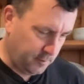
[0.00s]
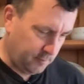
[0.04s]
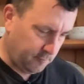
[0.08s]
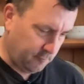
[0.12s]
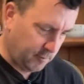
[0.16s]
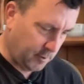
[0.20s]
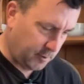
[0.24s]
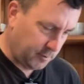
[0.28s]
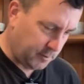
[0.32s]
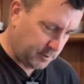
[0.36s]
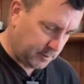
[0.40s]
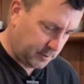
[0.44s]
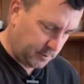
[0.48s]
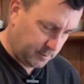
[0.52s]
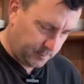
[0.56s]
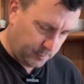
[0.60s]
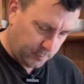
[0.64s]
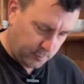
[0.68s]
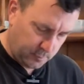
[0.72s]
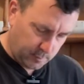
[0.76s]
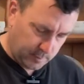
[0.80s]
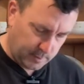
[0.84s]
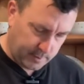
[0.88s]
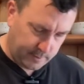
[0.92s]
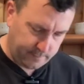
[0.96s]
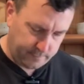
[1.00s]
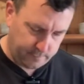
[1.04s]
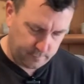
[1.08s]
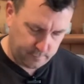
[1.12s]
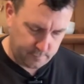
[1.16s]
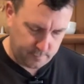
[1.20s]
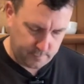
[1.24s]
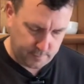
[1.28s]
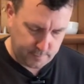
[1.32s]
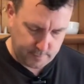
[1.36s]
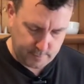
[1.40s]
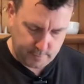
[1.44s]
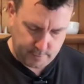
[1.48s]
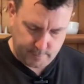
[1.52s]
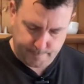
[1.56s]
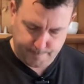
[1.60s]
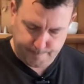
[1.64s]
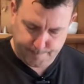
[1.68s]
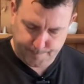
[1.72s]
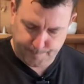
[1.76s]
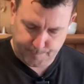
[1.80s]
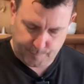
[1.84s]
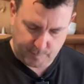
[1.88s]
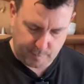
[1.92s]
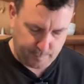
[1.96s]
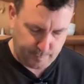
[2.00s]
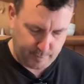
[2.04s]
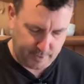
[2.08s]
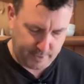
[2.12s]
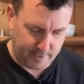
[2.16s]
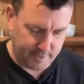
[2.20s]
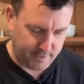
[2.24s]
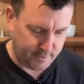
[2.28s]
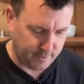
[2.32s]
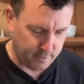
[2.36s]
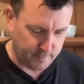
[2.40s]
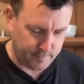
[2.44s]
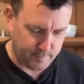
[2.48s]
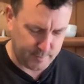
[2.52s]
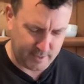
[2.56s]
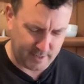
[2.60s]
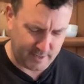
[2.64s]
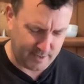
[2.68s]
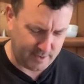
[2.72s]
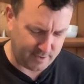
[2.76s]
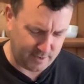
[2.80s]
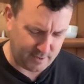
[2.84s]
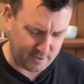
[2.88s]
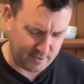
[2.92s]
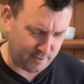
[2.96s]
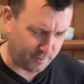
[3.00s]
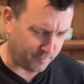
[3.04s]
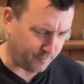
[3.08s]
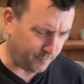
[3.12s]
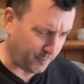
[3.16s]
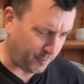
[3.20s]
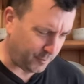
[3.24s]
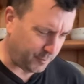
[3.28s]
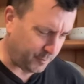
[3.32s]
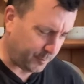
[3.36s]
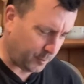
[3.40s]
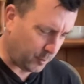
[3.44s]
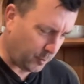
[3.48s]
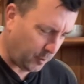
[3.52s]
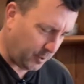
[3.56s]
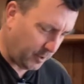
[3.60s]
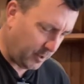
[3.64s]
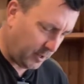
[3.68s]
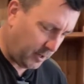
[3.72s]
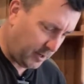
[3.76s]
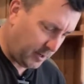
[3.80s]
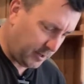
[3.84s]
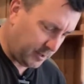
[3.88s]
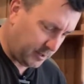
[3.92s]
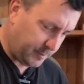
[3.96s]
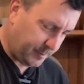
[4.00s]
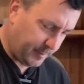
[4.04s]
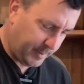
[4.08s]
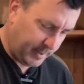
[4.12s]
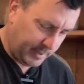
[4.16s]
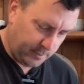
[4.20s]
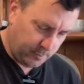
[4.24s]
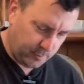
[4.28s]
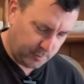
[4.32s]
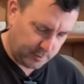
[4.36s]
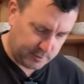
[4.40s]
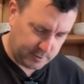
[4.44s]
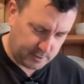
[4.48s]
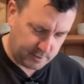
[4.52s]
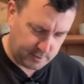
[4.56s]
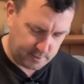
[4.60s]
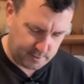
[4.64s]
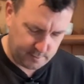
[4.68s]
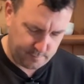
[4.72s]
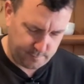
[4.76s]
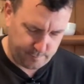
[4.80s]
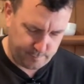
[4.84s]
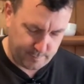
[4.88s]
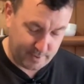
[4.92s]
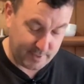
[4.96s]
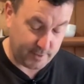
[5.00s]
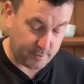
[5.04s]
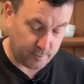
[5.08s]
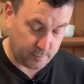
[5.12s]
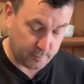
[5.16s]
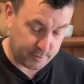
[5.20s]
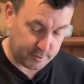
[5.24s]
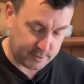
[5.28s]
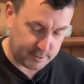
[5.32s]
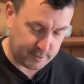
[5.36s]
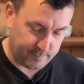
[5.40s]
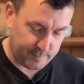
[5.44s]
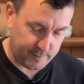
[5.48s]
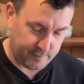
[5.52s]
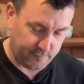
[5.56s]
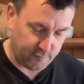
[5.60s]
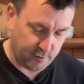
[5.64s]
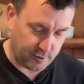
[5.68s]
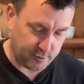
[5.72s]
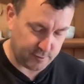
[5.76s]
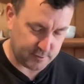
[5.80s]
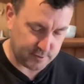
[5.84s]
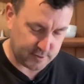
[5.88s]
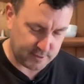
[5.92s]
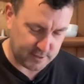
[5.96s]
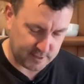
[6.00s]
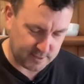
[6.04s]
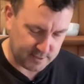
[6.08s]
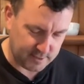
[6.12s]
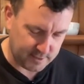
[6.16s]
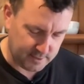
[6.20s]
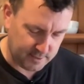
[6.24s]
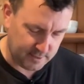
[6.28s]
roast them or whatever, and peel them, and I find them quite hard to peel once they've been roasted.